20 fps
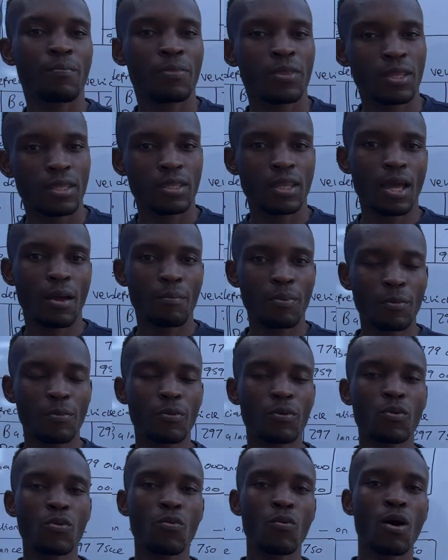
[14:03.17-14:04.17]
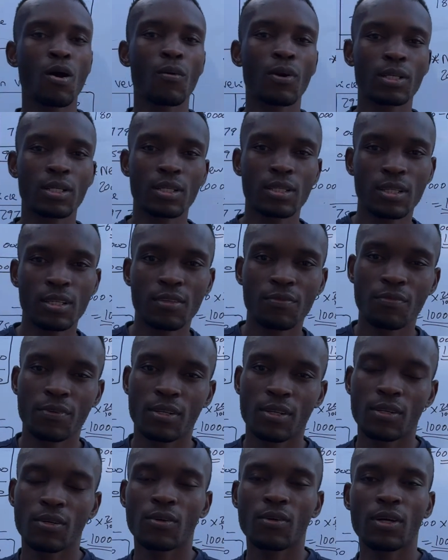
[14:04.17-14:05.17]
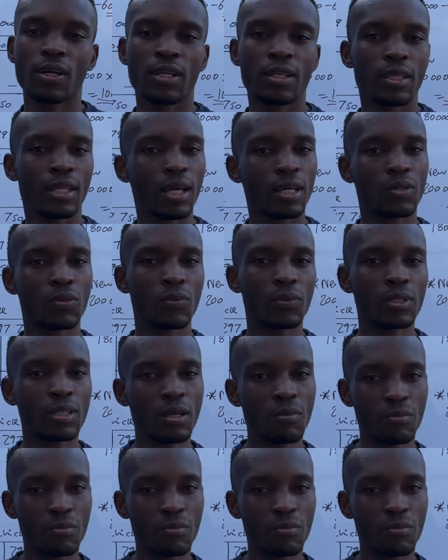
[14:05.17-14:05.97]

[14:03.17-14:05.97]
there are people who are watching this video and they are doing some